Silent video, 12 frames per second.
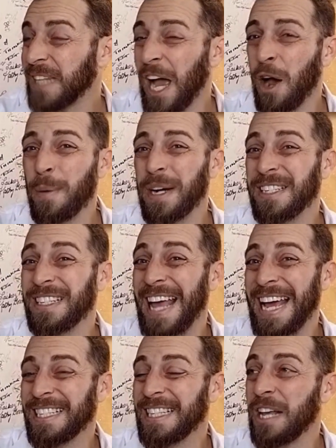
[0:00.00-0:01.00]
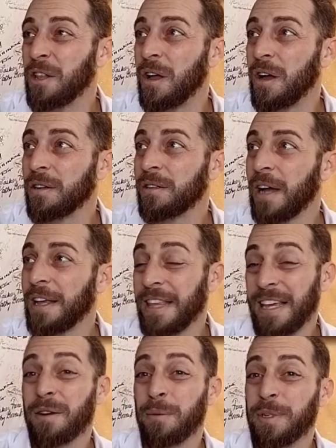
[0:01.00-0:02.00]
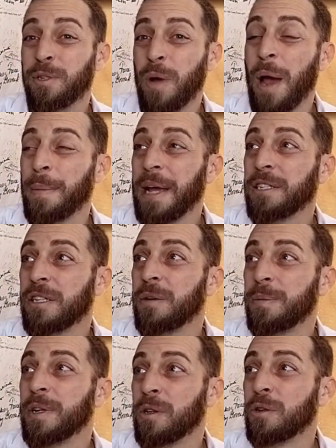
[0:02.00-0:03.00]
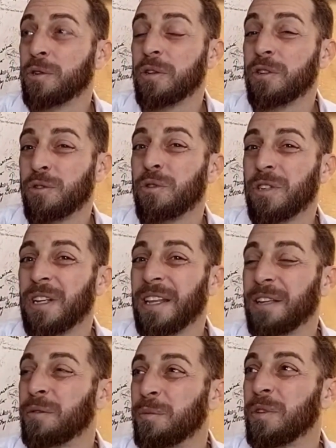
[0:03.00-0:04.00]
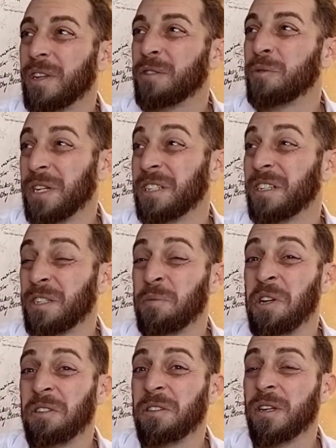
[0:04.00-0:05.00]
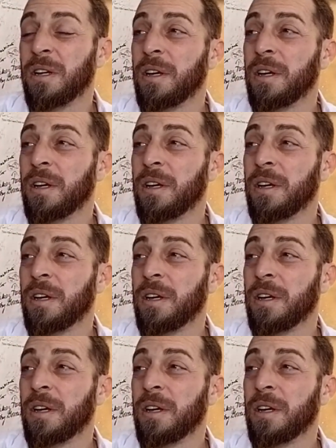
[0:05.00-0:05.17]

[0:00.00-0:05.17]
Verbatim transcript: I hope it doesn't last that long. I think it'll be. I'm guessing it'll be closer on the short side, like more like three to six months.